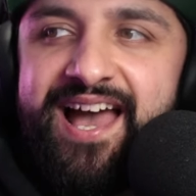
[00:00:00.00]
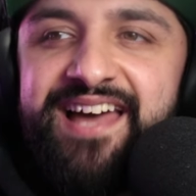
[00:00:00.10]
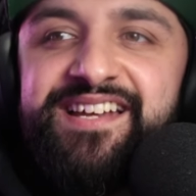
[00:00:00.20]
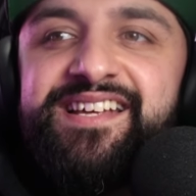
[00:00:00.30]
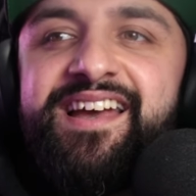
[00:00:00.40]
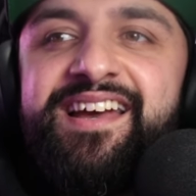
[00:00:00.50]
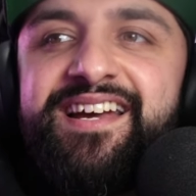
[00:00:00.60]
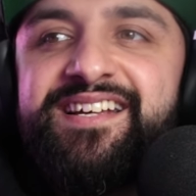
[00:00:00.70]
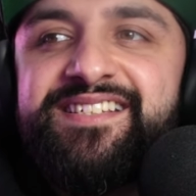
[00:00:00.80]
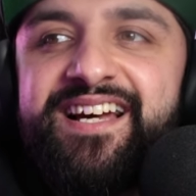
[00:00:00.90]
it,
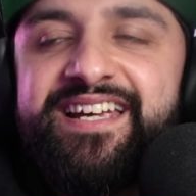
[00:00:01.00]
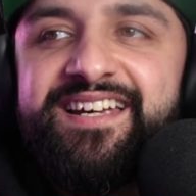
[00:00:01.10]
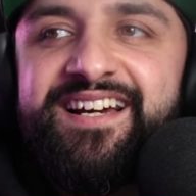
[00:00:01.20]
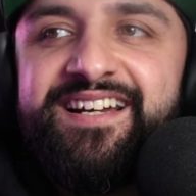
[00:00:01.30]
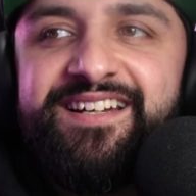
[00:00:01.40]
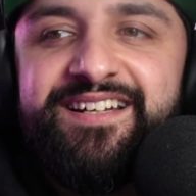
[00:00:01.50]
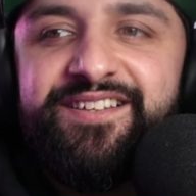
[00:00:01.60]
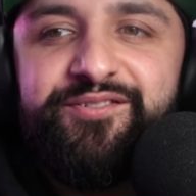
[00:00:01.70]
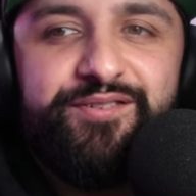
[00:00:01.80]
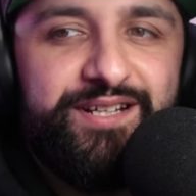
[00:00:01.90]
it's like, look at
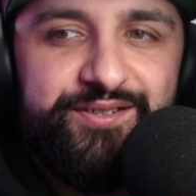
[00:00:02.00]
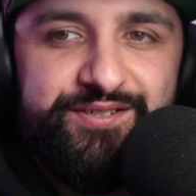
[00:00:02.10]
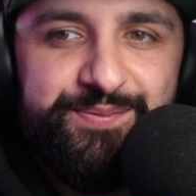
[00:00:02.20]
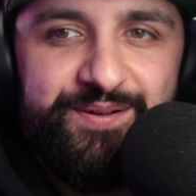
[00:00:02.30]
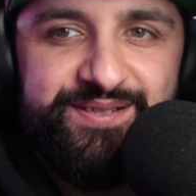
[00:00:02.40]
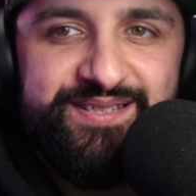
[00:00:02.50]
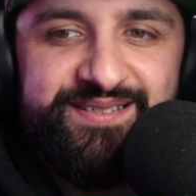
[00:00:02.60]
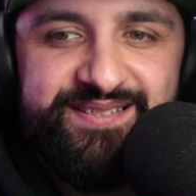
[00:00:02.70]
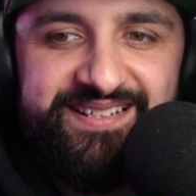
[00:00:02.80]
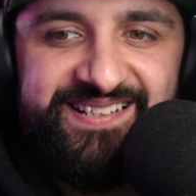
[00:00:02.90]
the look at the
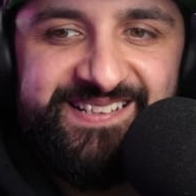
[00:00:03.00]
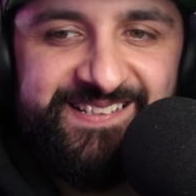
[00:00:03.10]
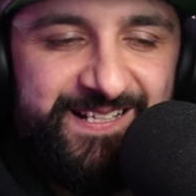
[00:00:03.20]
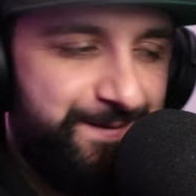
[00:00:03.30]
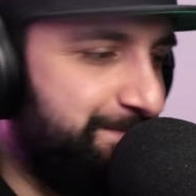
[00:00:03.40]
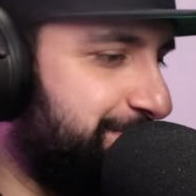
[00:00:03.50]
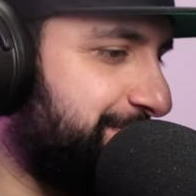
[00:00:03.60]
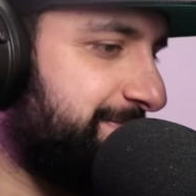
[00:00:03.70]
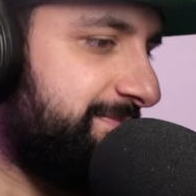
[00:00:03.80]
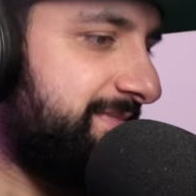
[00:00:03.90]
responses I get. Yeah,
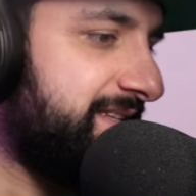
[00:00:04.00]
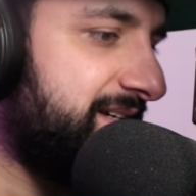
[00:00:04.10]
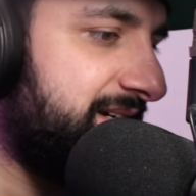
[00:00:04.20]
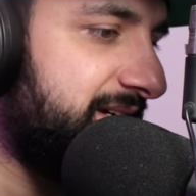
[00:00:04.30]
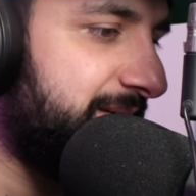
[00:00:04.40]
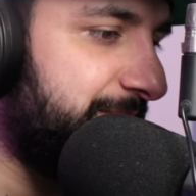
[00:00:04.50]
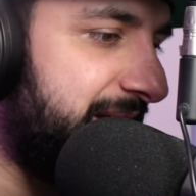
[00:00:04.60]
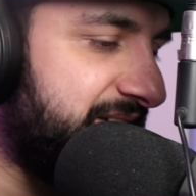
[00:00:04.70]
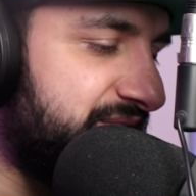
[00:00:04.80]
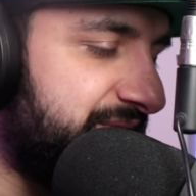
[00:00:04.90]

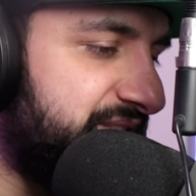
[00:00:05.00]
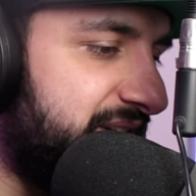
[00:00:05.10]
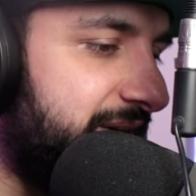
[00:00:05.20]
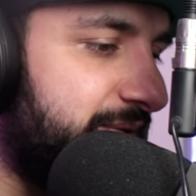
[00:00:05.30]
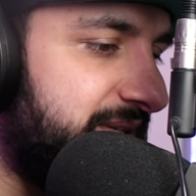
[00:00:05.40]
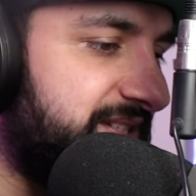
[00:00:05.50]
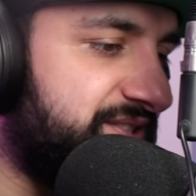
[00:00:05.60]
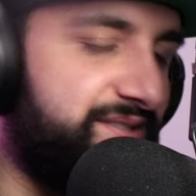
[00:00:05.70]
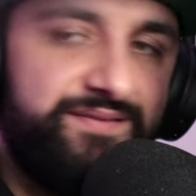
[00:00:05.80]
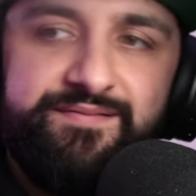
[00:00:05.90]
Microsoft is not only
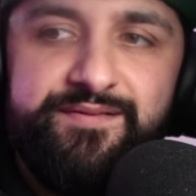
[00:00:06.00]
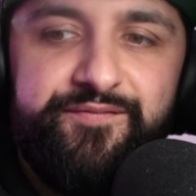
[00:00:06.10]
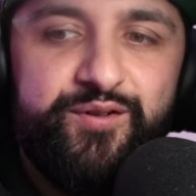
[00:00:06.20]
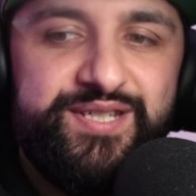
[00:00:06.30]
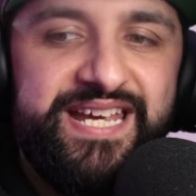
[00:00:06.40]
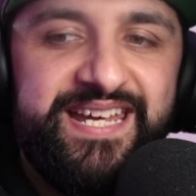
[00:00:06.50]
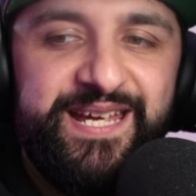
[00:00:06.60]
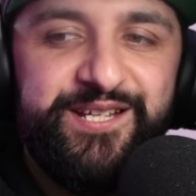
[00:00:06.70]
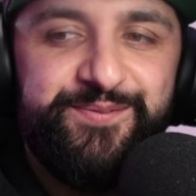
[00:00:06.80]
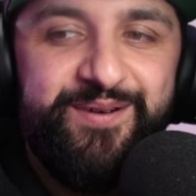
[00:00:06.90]

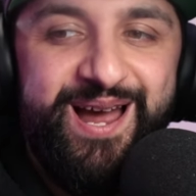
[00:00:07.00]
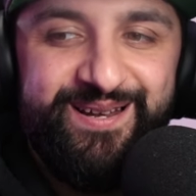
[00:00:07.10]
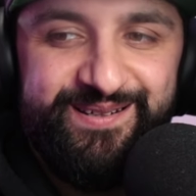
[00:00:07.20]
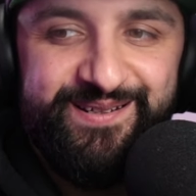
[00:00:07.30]
forsaking his brand,